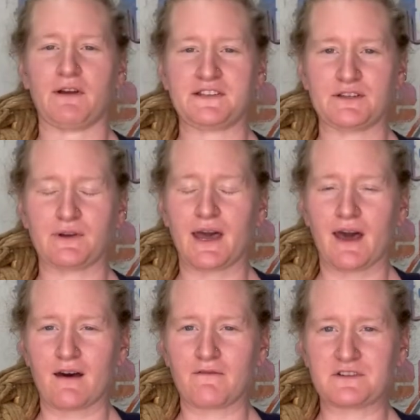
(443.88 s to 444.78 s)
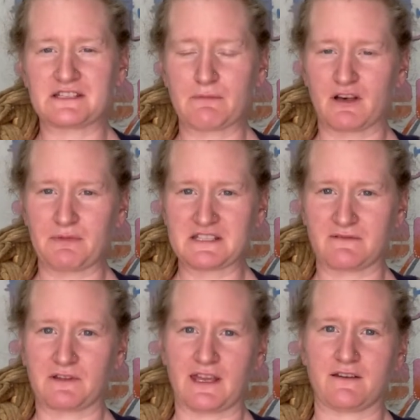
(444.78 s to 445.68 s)
so you have a small piece of
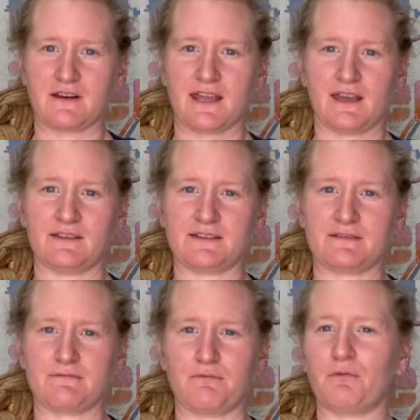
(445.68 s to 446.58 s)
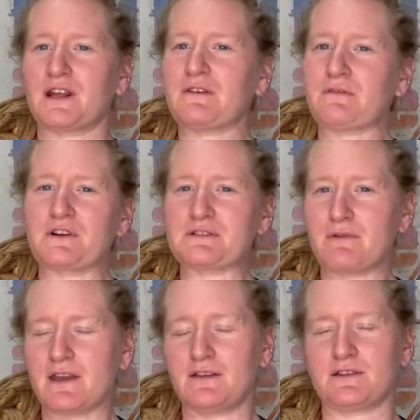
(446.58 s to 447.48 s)
clay in your hands. What I first
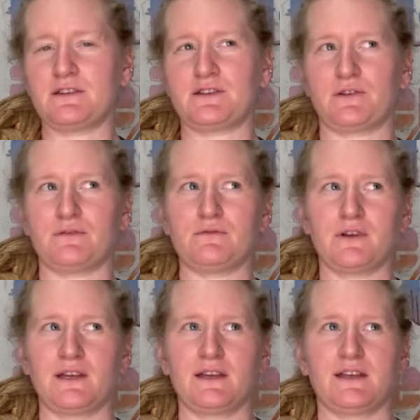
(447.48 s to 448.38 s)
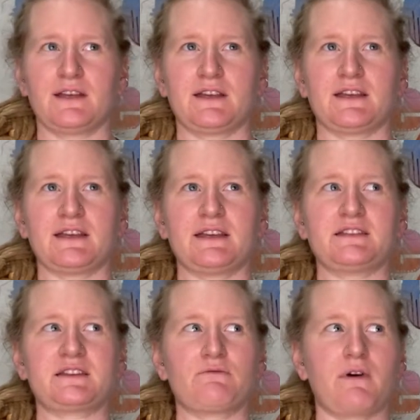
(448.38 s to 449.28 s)
want you to do is
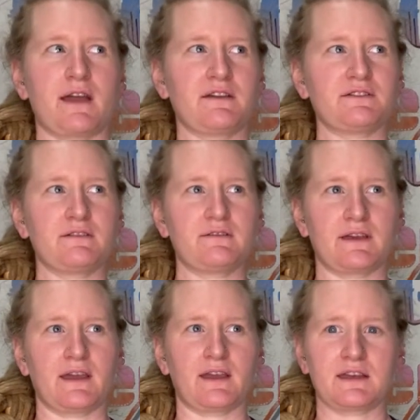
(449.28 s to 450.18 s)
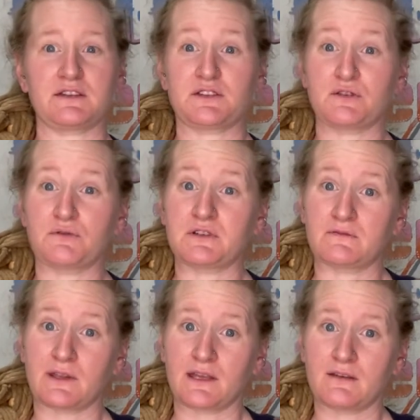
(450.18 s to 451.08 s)
I want you to think
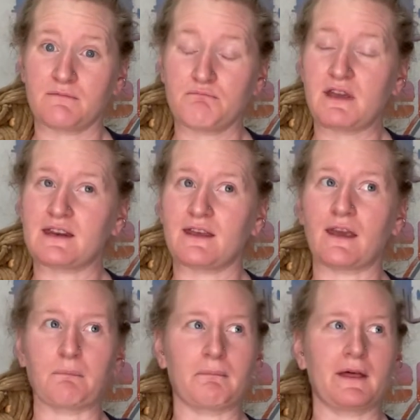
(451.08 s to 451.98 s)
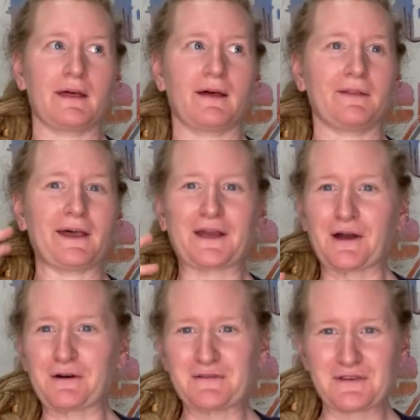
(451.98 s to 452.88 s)
intuitively, meaning let
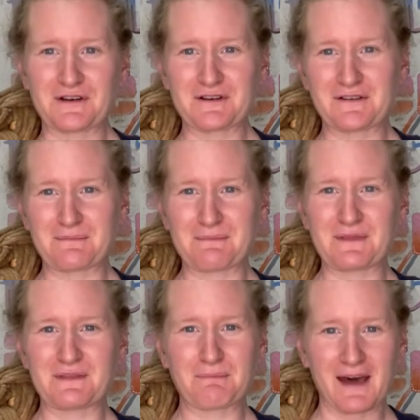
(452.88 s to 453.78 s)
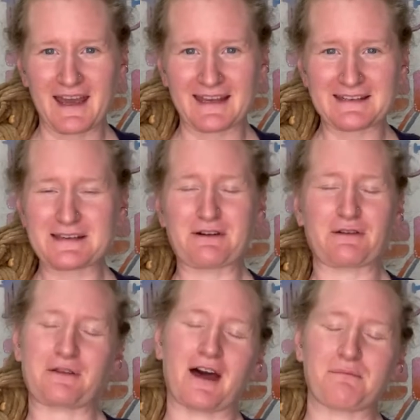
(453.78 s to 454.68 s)
go of your mind, your
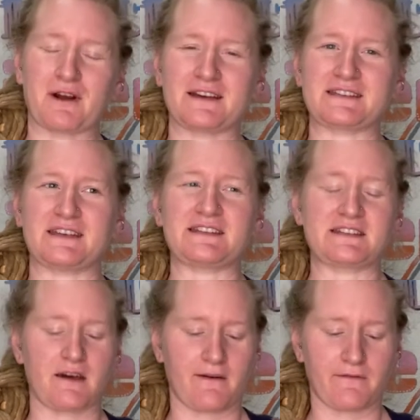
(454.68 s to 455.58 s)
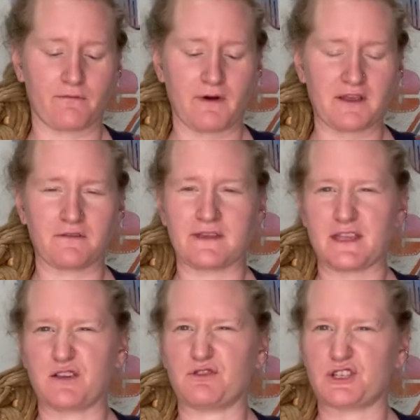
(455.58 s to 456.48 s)
thought process of what you
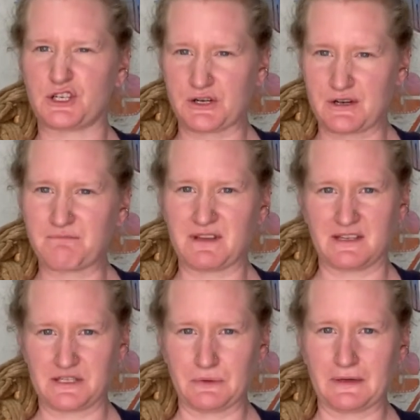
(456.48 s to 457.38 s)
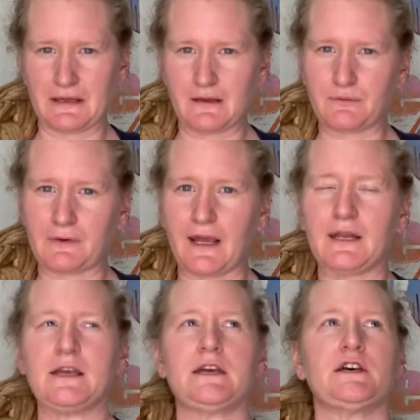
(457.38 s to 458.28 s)
think you should be doing, right?
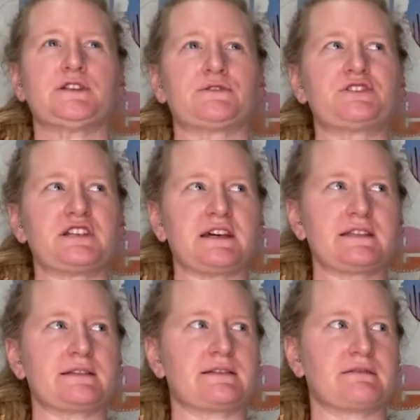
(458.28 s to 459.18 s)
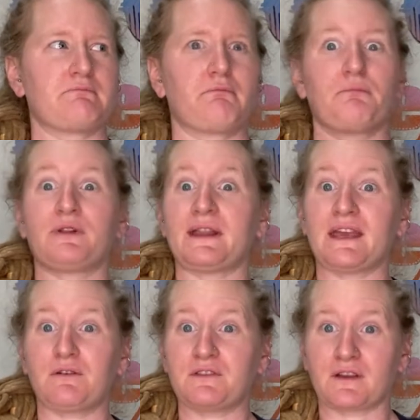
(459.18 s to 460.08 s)
So just play
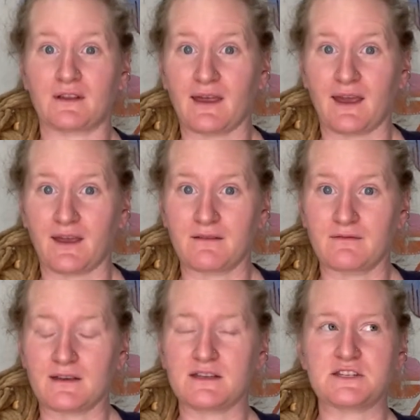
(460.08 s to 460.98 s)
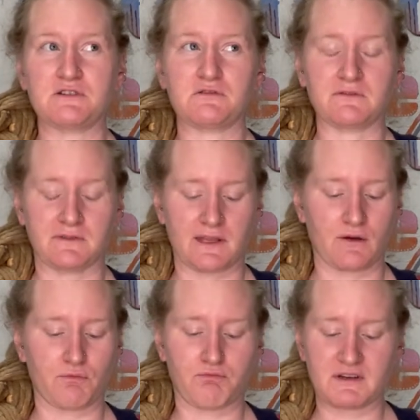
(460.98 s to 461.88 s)
with the clay intuitively.
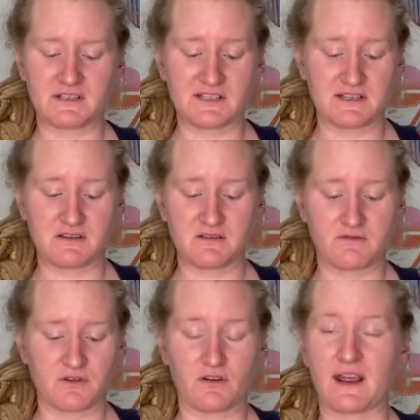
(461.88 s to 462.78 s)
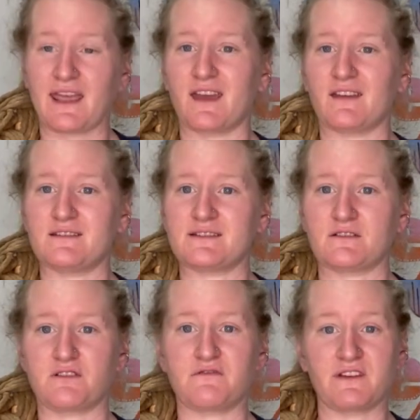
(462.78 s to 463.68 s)
What does your hands or
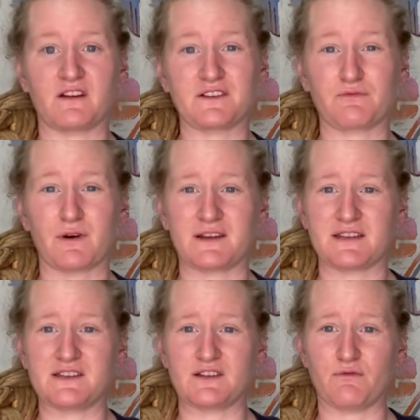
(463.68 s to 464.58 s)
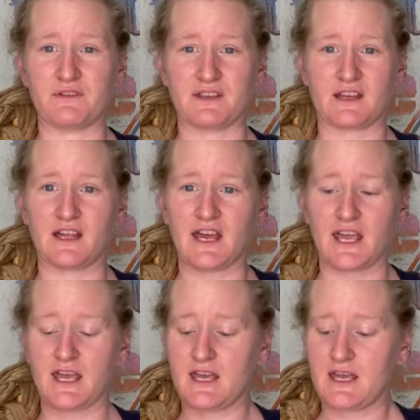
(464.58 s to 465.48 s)
your fingers want to do with the clay?
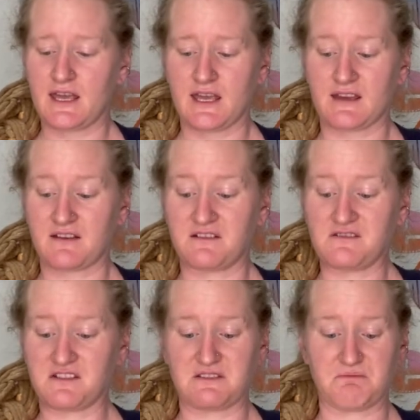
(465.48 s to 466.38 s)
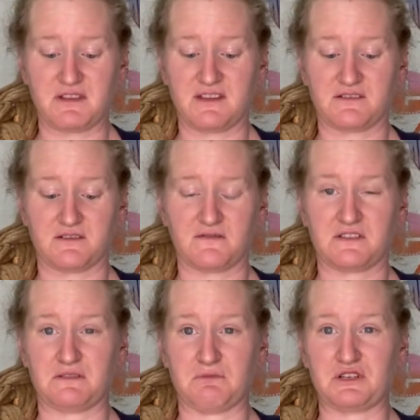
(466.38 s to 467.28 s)
It could just be sort of
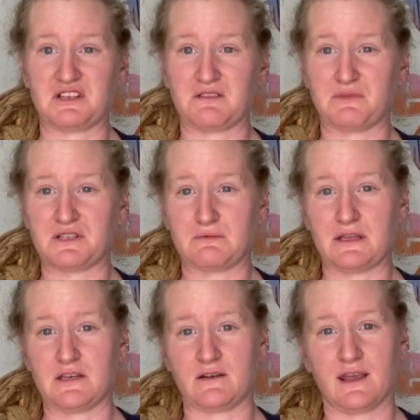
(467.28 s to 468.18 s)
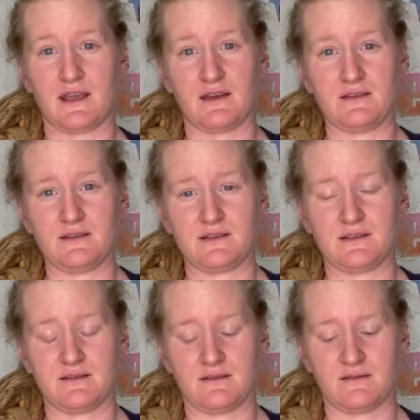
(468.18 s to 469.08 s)
smushing it between your
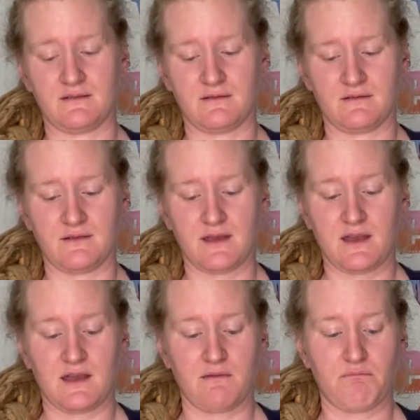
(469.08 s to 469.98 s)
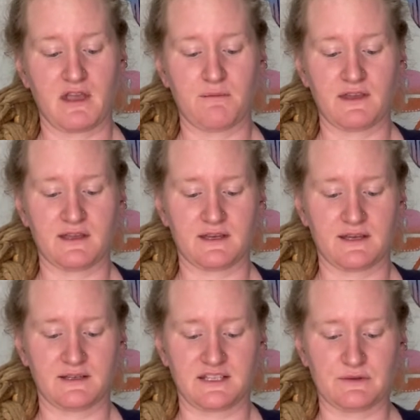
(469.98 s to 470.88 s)
hands. Maybe
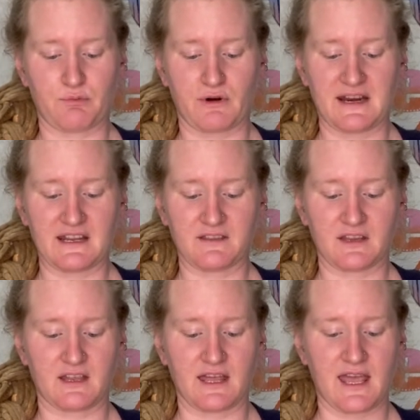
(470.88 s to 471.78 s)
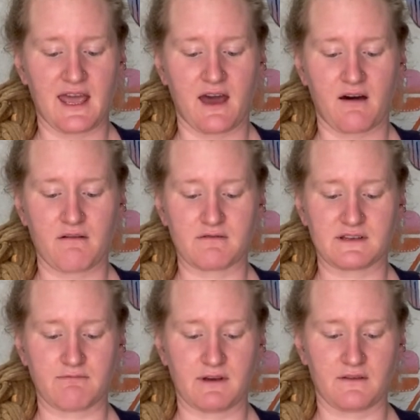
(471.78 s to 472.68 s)
it's spreading the clay out
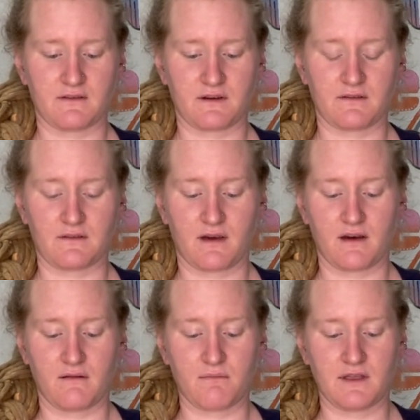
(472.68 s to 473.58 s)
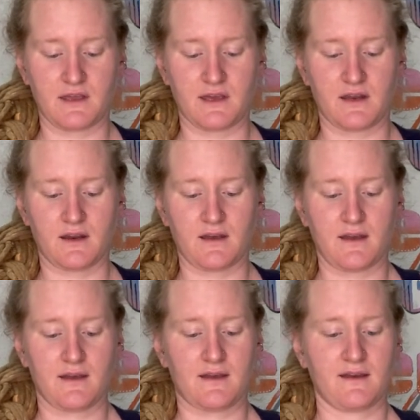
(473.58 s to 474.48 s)
with your thumb, and then
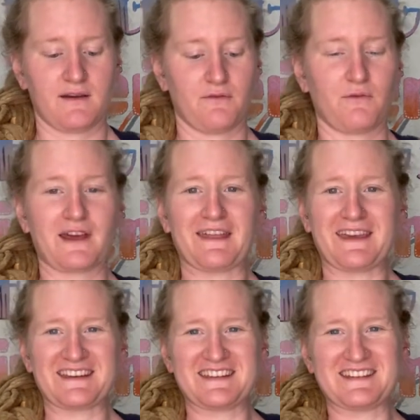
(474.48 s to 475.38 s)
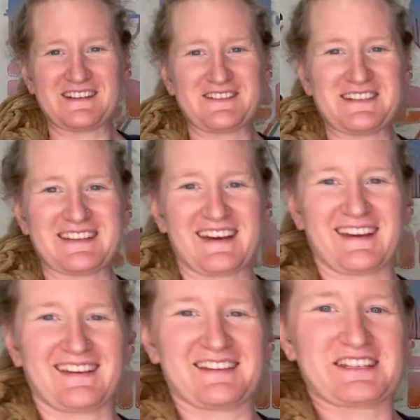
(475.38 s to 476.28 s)
what I like to do is
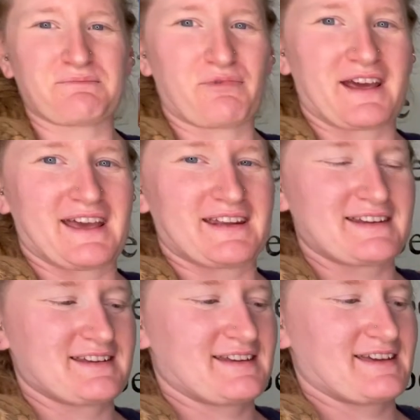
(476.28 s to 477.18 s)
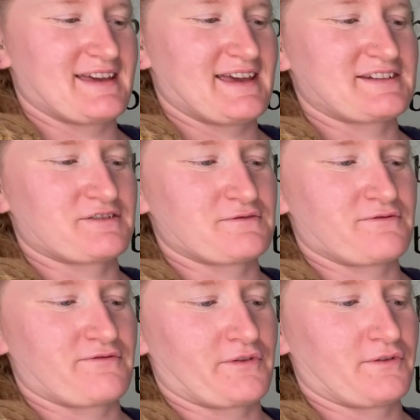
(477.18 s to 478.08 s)
I spread and sort of
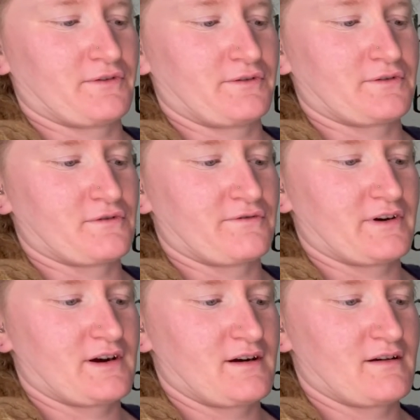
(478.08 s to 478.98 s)
fold over.